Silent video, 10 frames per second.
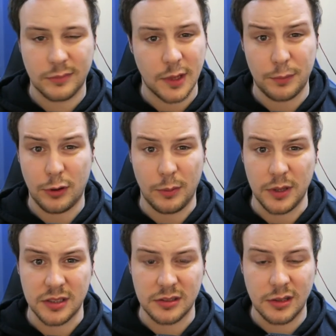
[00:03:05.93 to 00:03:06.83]
It
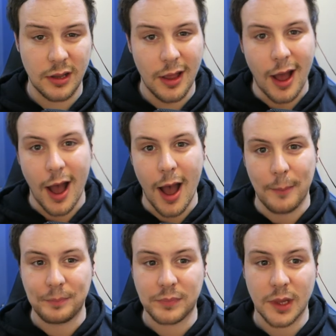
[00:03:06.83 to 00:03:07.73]
probably isn't.
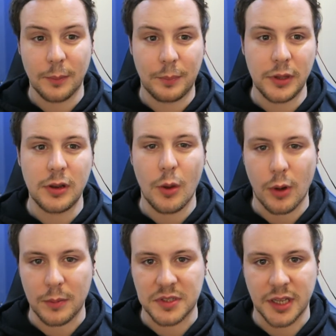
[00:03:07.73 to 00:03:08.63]
But you know
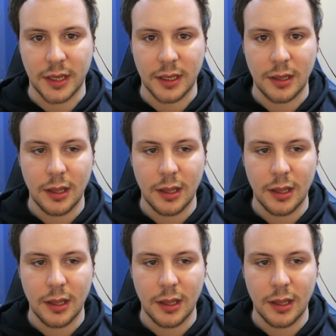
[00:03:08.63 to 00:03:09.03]
what I'm saying.